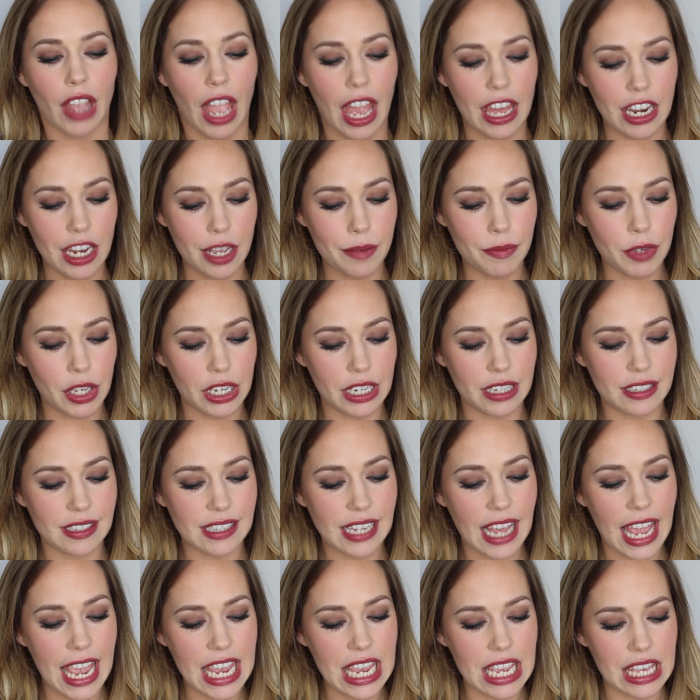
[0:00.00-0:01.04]
and I'm going to
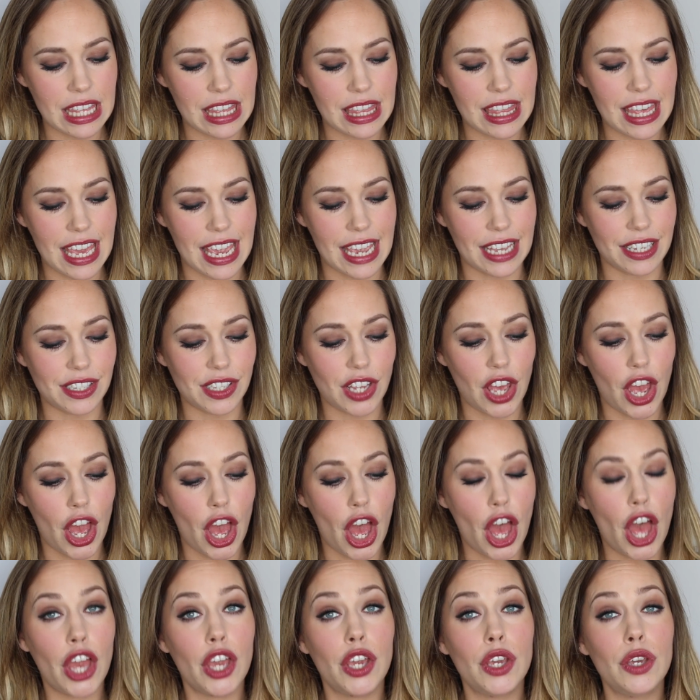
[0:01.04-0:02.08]
take this
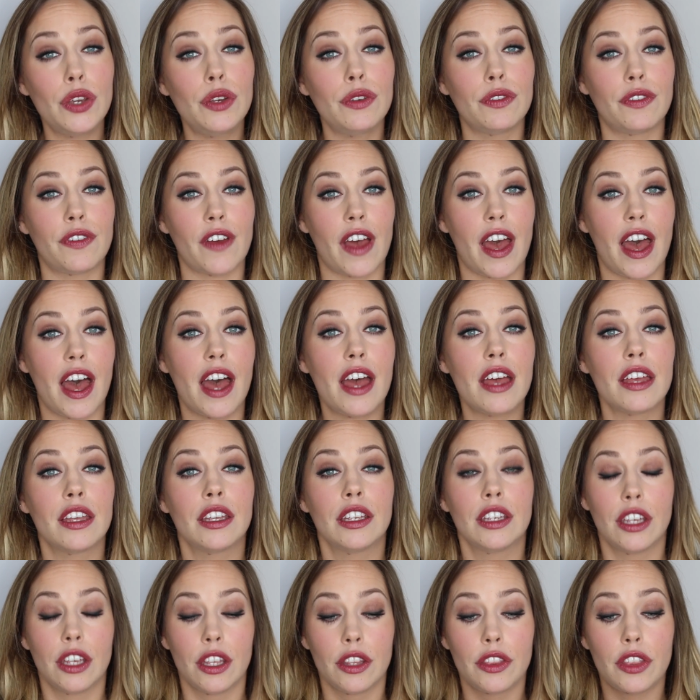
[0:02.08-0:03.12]
over
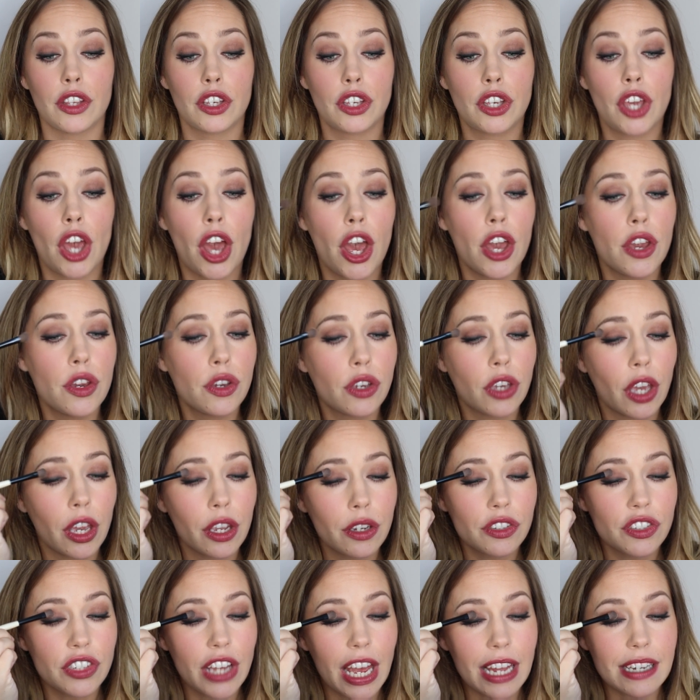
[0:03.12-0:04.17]
the cocoa
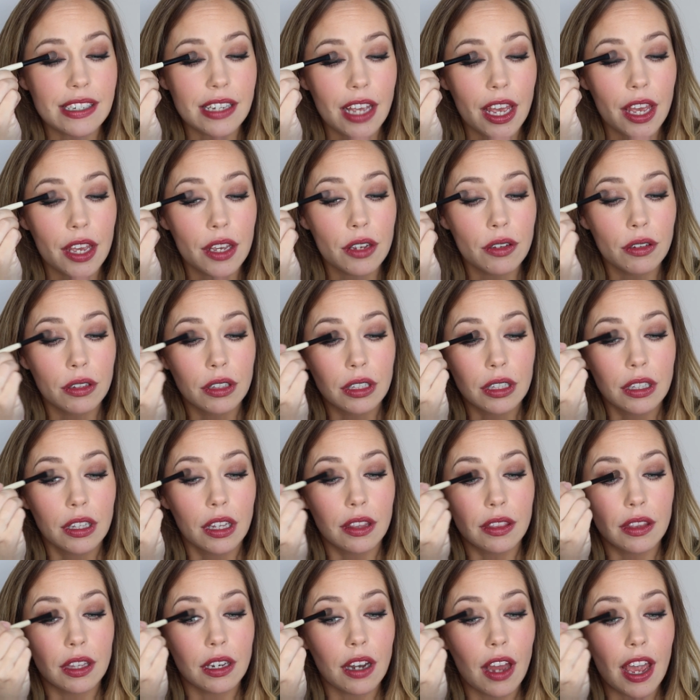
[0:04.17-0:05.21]
shadow
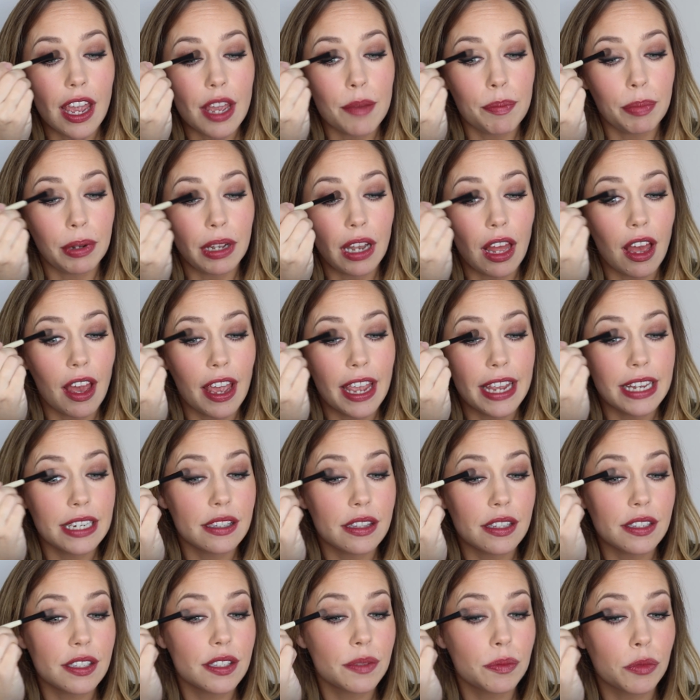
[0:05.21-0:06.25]
that I applied
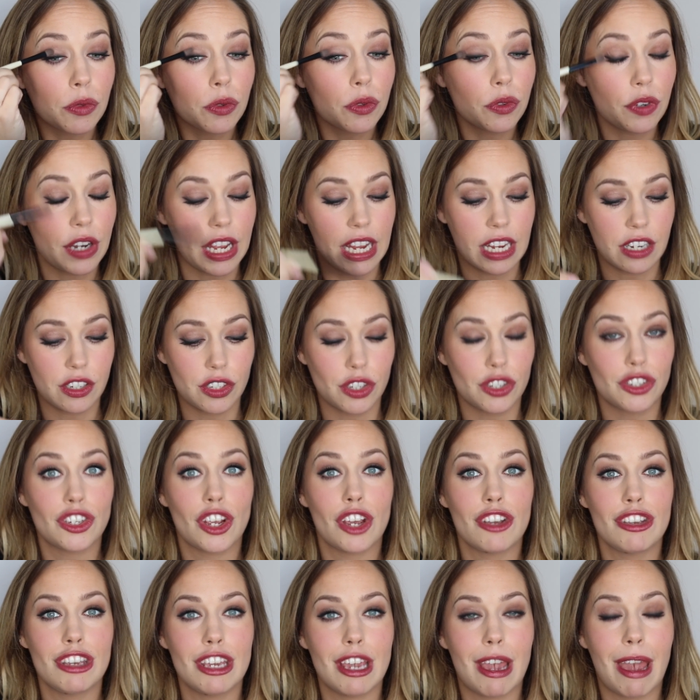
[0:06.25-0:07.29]
this morning to
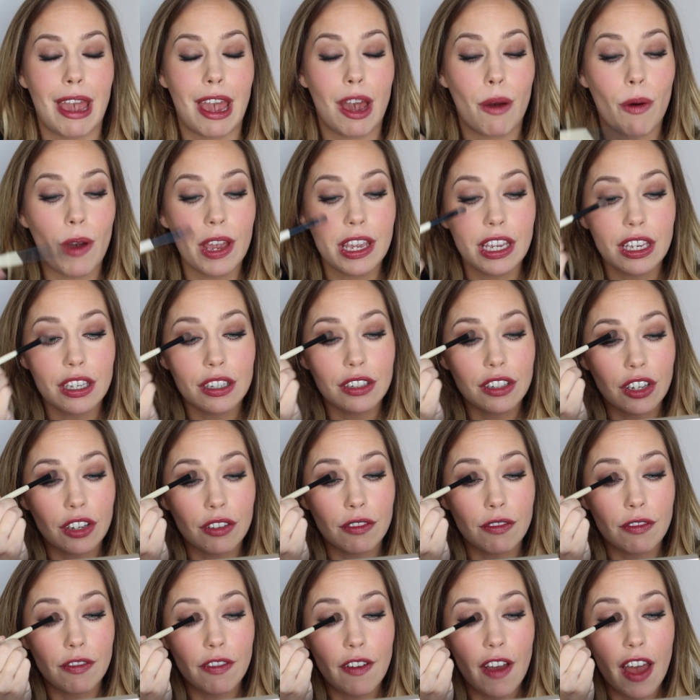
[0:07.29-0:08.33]
show you how I can
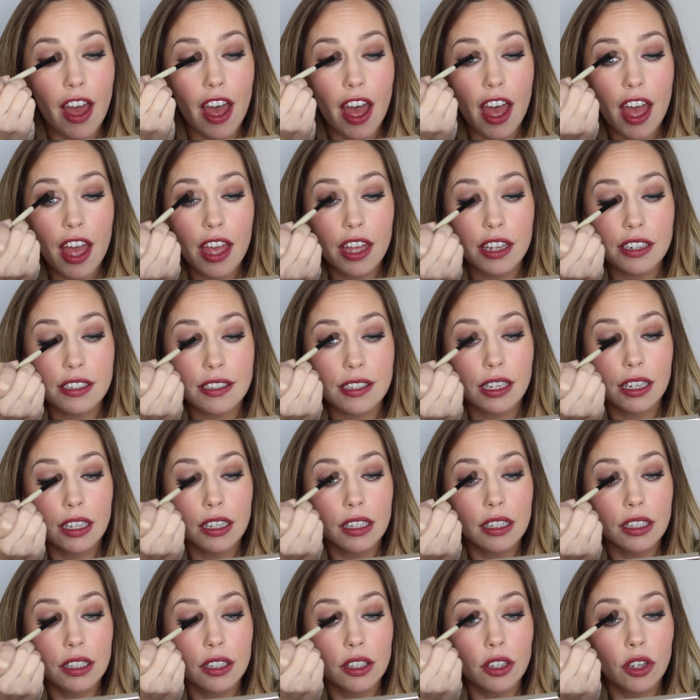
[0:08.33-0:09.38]
convert
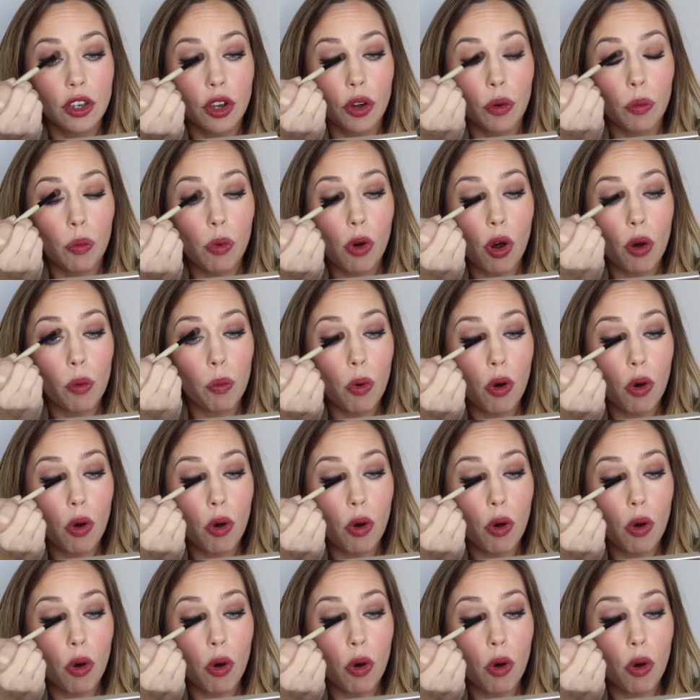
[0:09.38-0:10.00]
what